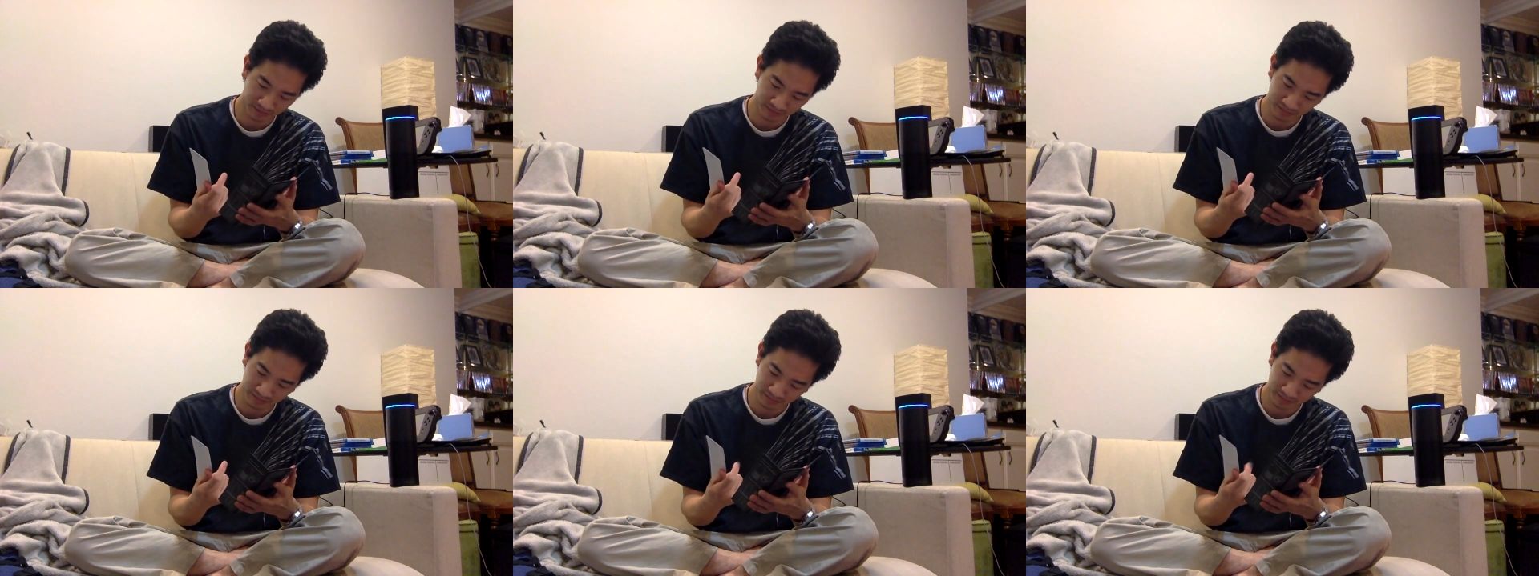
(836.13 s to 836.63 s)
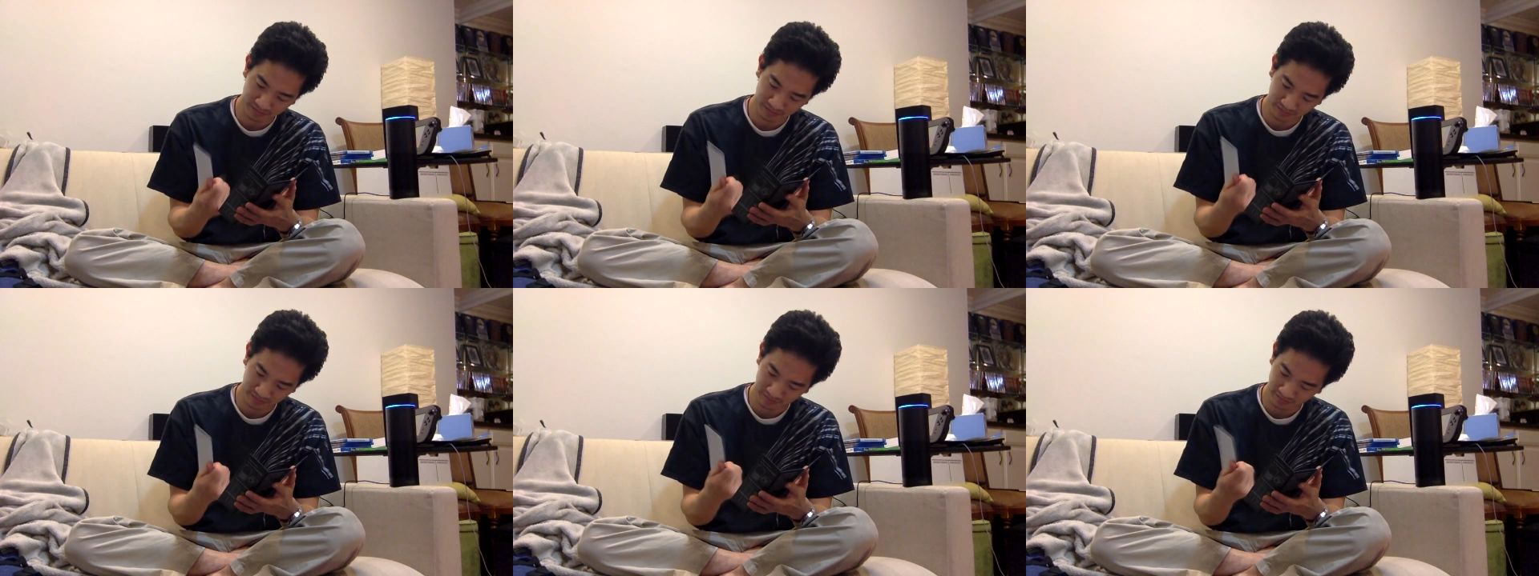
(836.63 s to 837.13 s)

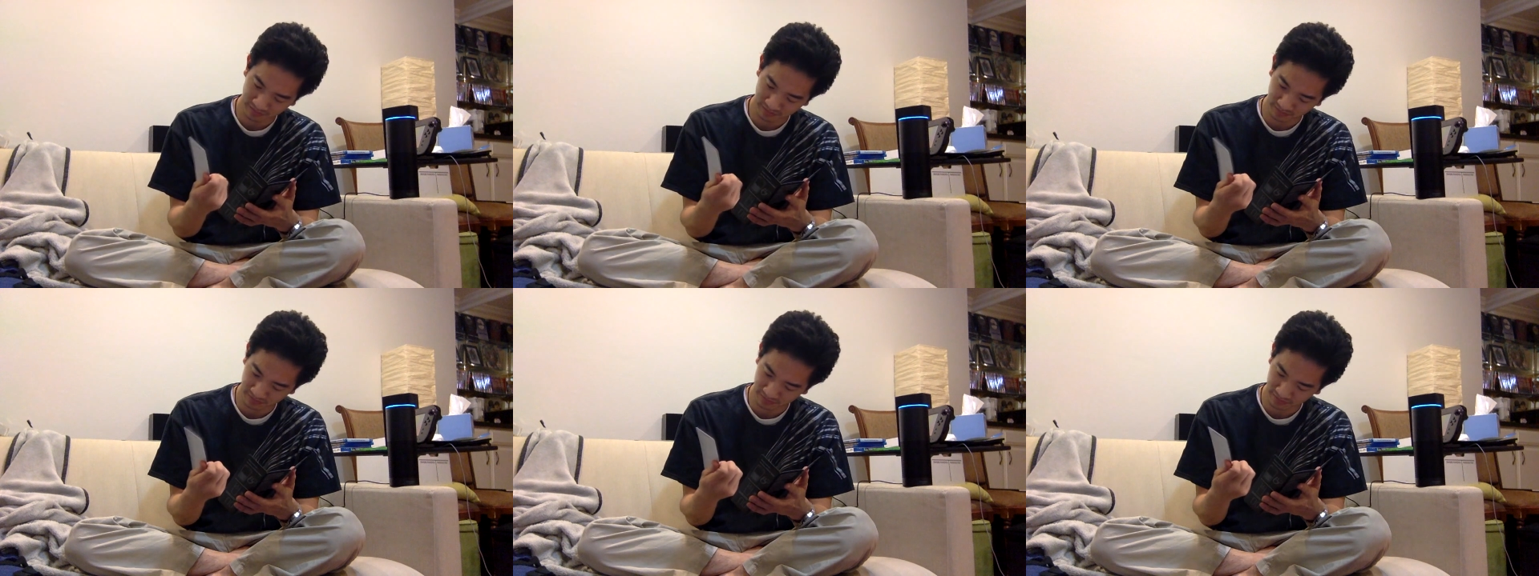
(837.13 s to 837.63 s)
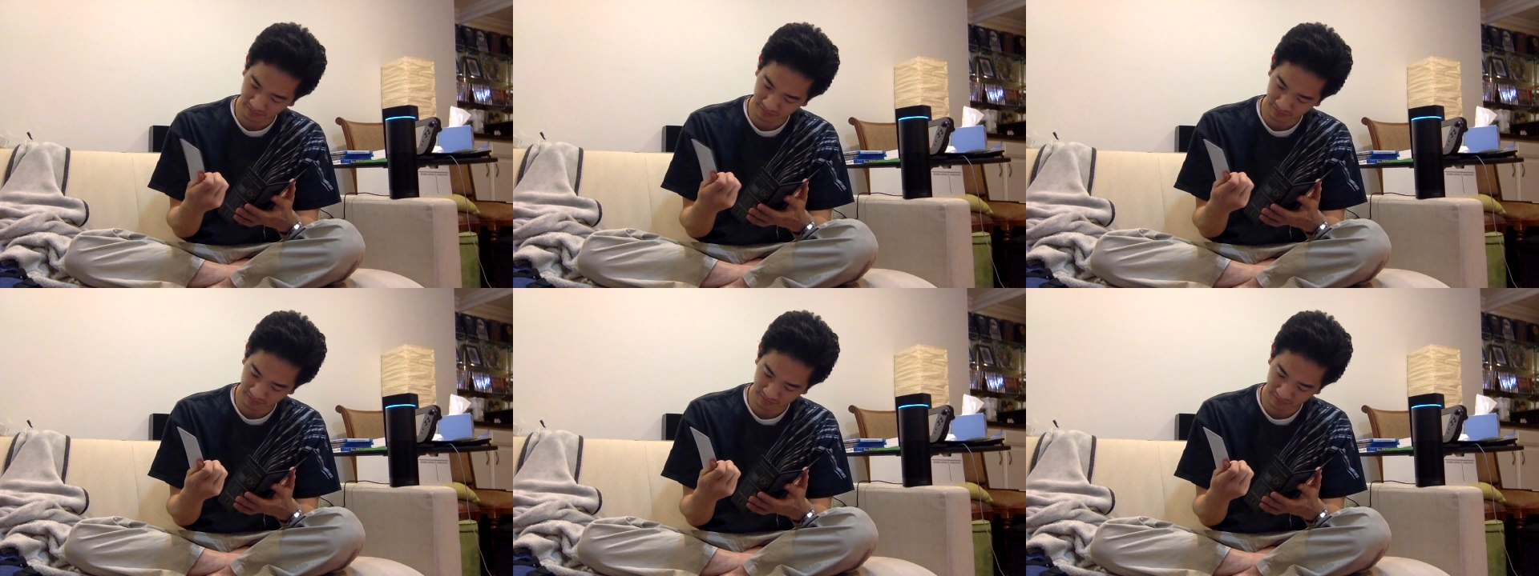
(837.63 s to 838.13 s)

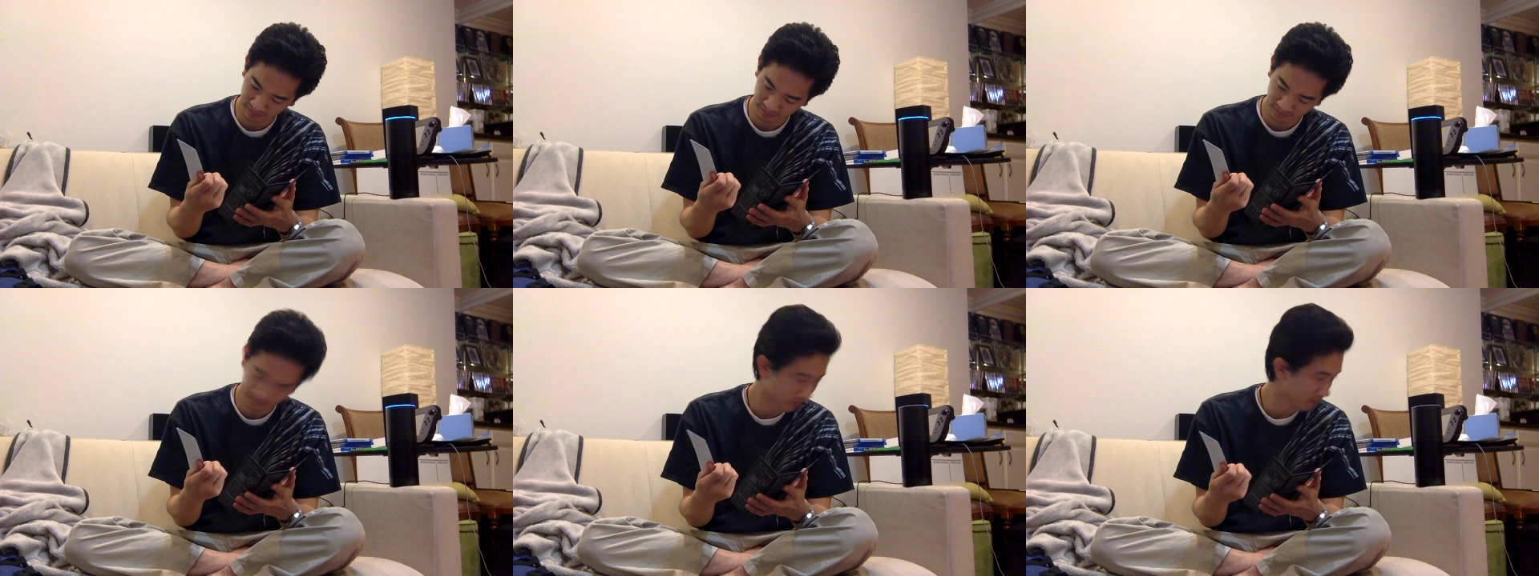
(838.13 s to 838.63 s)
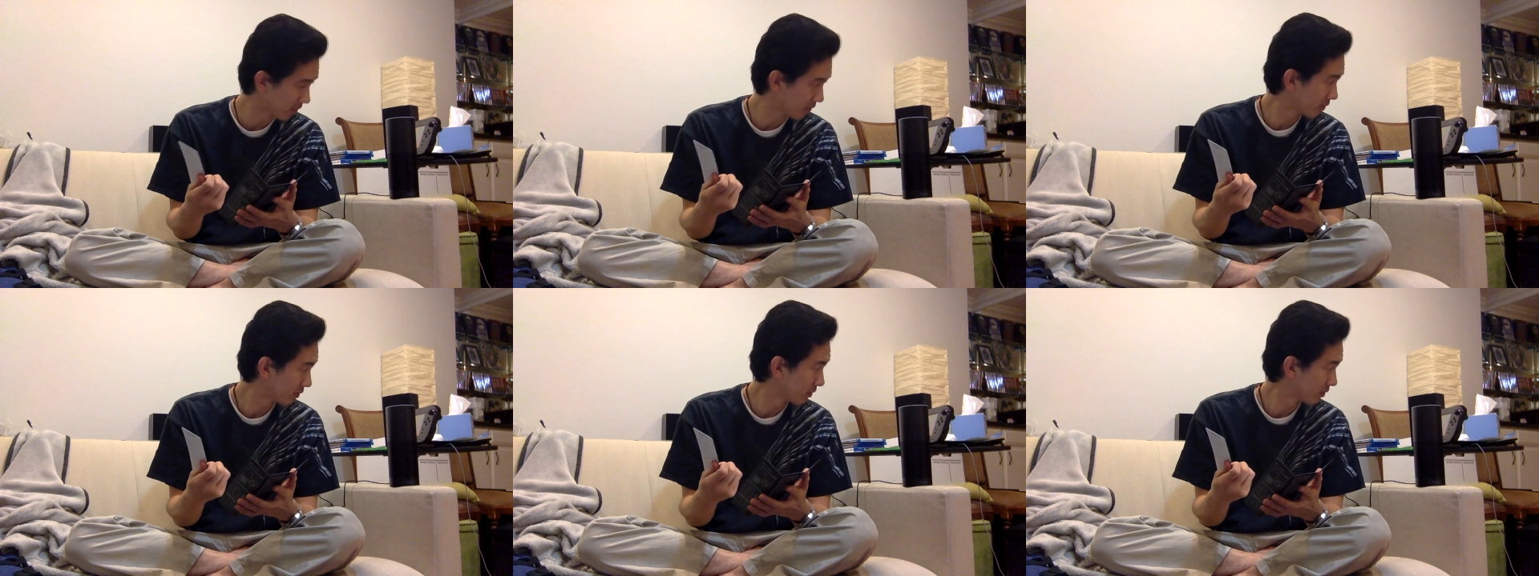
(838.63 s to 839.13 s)

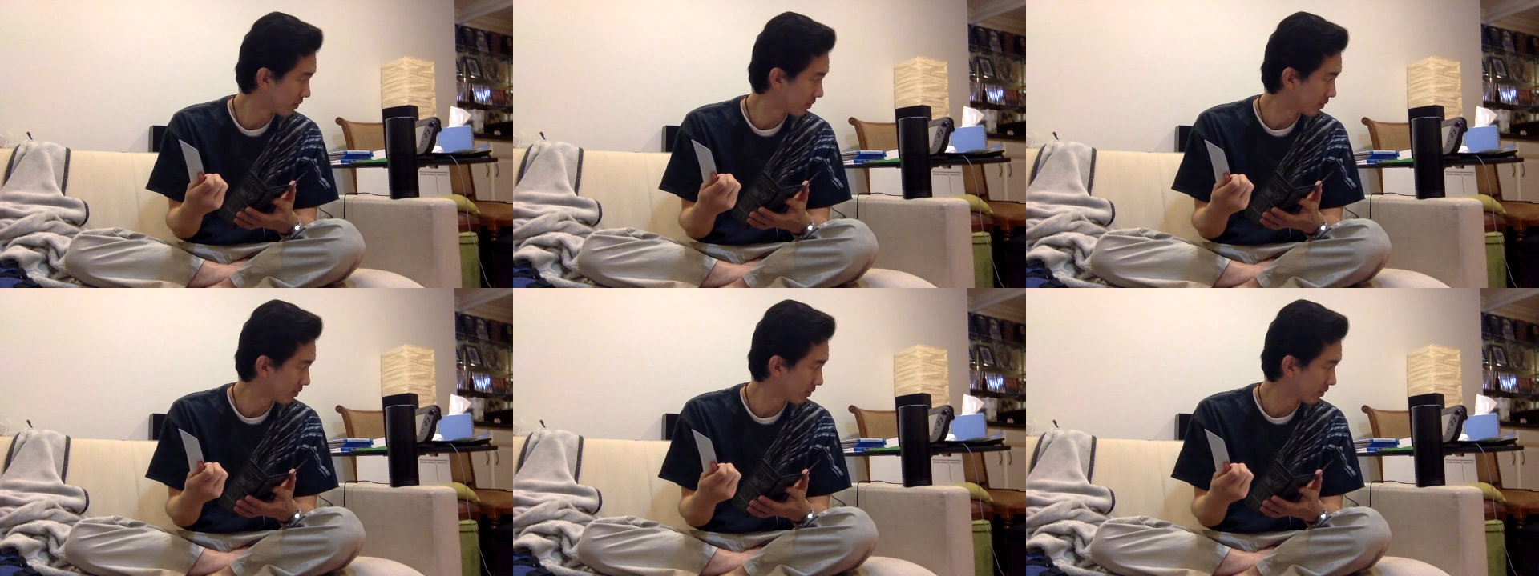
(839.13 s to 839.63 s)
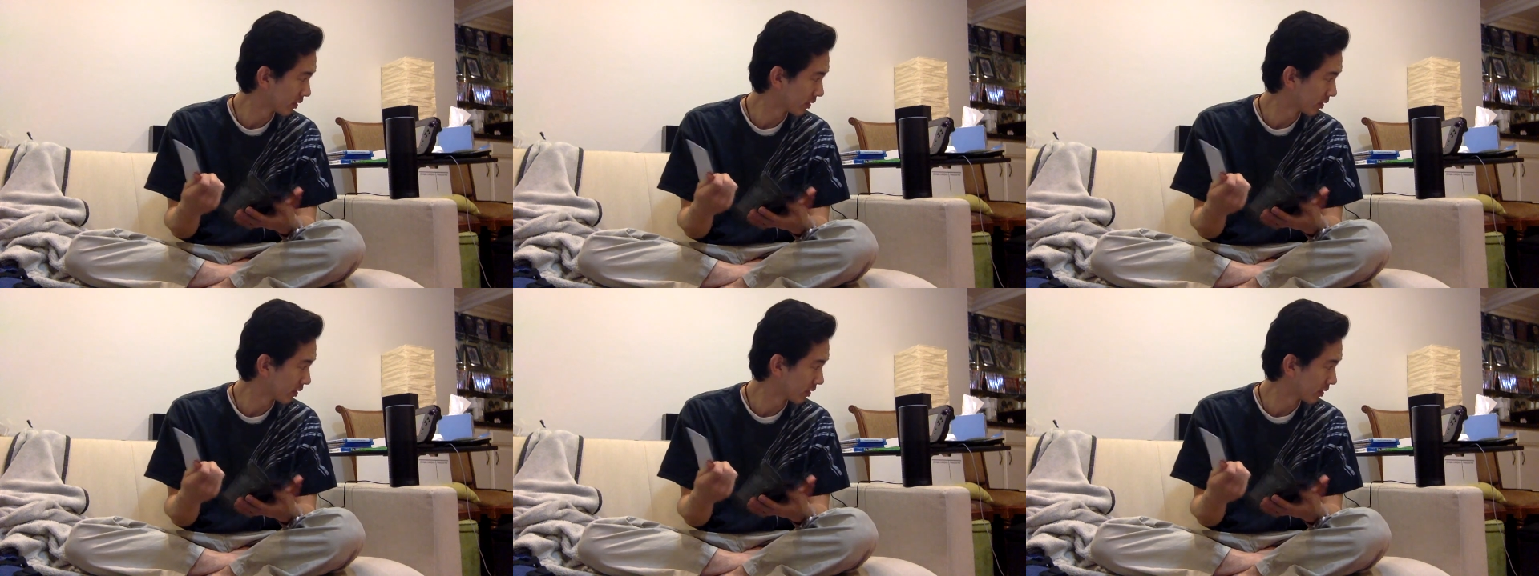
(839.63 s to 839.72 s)
Nothing is said.